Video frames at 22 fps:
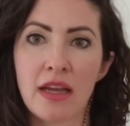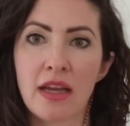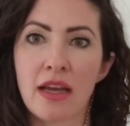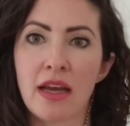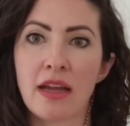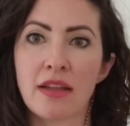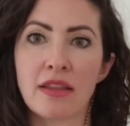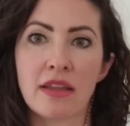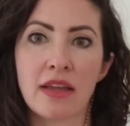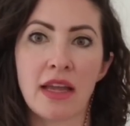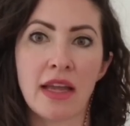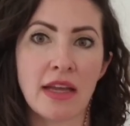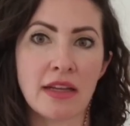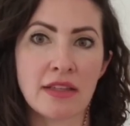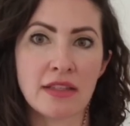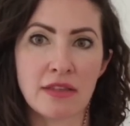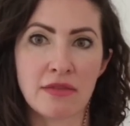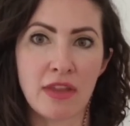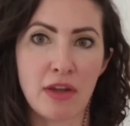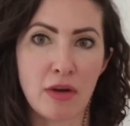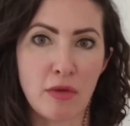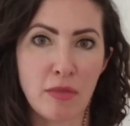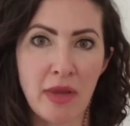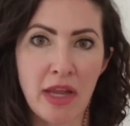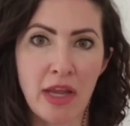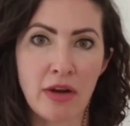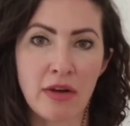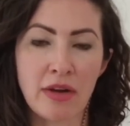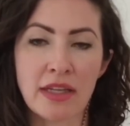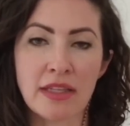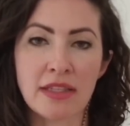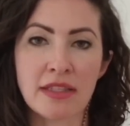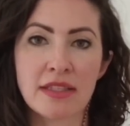at the hands of their
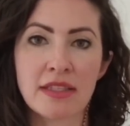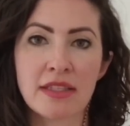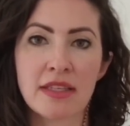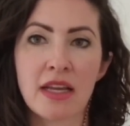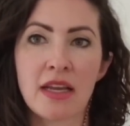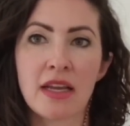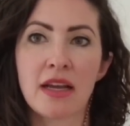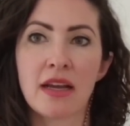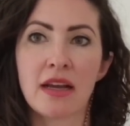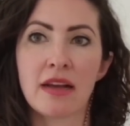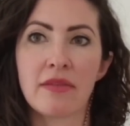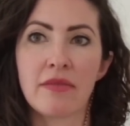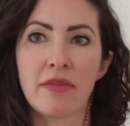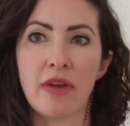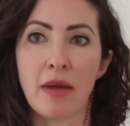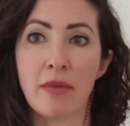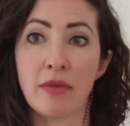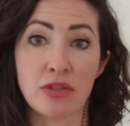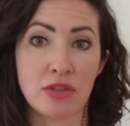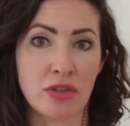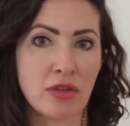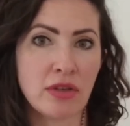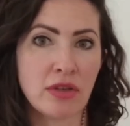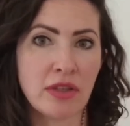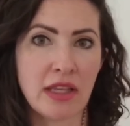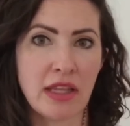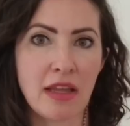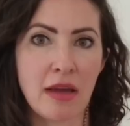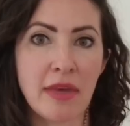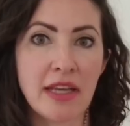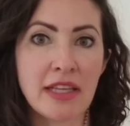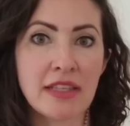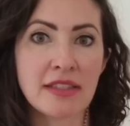parents, I mean, certainly
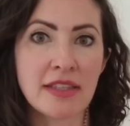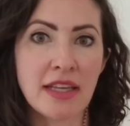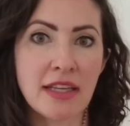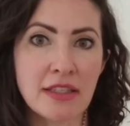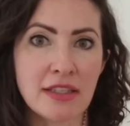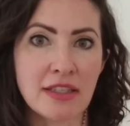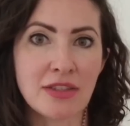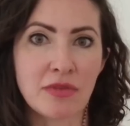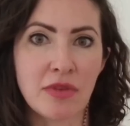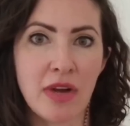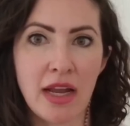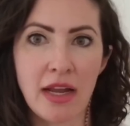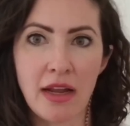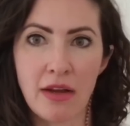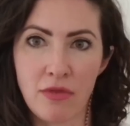that makes sense, right?